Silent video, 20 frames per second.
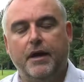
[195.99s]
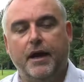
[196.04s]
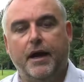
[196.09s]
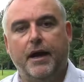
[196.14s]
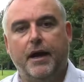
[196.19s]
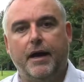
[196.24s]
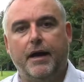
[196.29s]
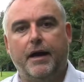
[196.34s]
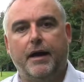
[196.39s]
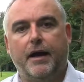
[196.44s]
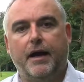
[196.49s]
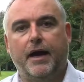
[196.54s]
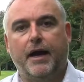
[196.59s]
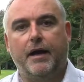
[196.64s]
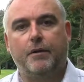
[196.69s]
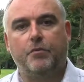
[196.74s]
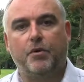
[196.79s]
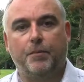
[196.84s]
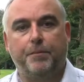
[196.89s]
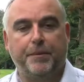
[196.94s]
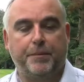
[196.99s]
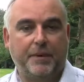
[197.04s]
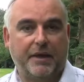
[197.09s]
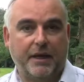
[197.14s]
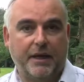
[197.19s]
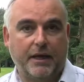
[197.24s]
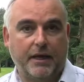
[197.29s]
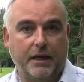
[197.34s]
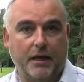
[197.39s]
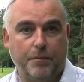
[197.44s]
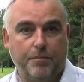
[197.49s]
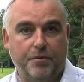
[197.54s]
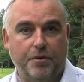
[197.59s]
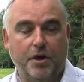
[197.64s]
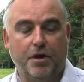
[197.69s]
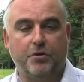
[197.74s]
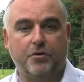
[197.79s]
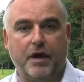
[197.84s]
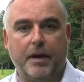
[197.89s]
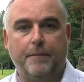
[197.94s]
uh, and we're beginning a
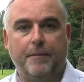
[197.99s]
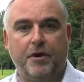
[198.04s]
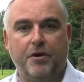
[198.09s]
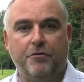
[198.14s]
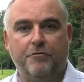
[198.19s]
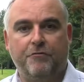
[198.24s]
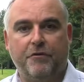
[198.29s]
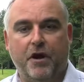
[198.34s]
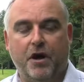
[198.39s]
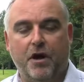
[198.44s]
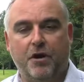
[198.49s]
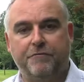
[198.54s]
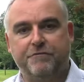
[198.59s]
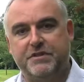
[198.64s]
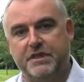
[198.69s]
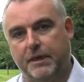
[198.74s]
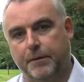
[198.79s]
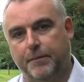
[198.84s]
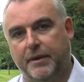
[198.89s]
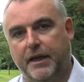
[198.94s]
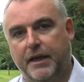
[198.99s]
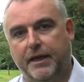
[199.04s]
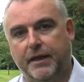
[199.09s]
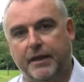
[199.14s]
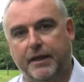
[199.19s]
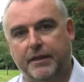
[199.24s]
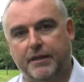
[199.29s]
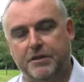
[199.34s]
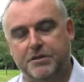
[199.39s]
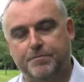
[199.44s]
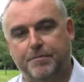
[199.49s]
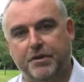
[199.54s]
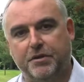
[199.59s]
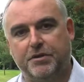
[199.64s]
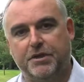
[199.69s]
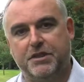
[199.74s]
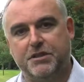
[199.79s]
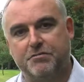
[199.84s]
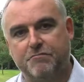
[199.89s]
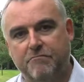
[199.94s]
program of, of deep cleaning those
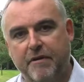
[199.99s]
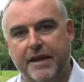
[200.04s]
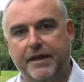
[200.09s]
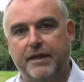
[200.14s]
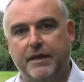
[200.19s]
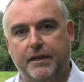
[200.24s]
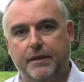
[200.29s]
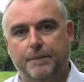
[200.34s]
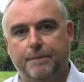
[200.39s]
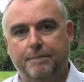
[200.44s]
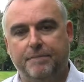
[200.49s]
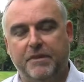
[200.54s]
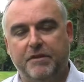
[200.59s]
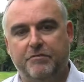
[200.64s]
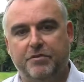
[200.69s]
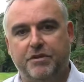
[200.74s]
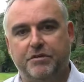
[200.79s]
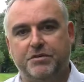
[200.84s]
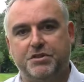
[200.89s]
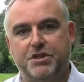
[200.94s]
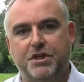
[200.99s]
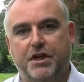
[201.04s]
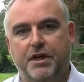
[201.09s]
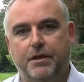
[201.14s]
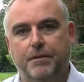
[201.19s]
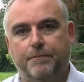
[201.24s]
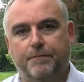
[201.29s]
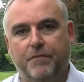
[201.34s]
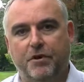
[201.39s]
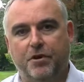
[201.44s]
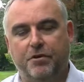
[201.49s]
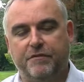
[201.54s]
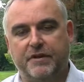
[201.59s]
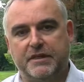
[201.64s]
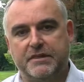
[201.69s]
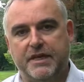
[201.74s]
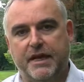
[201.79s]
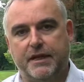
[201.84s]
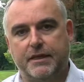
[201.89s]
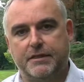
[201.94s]
buildings ready for the return of our
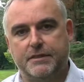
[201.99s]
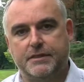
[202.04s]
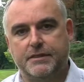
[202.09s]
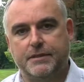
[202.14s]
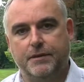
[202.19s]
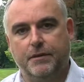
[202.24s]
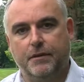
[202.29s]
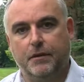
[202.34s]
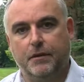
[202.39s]
tenants.